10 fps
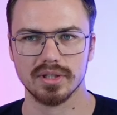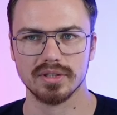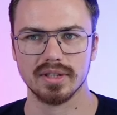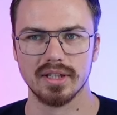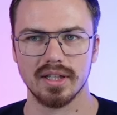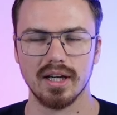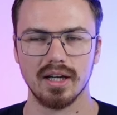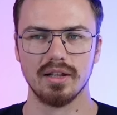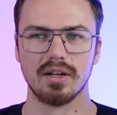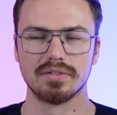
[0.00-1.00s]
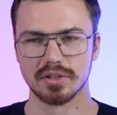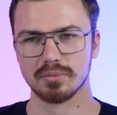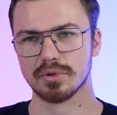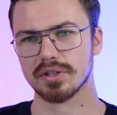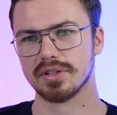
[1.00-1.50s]
And I love that
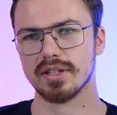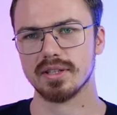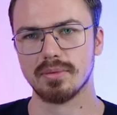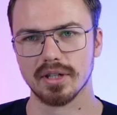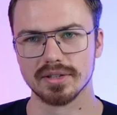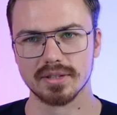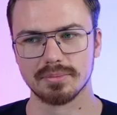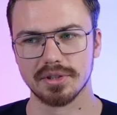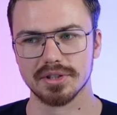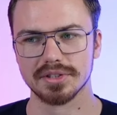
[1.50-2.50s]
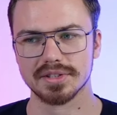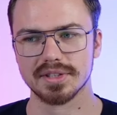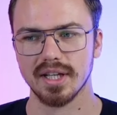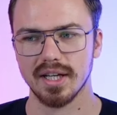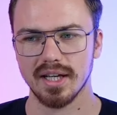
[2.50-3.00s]
you brought that in the podcast, because it's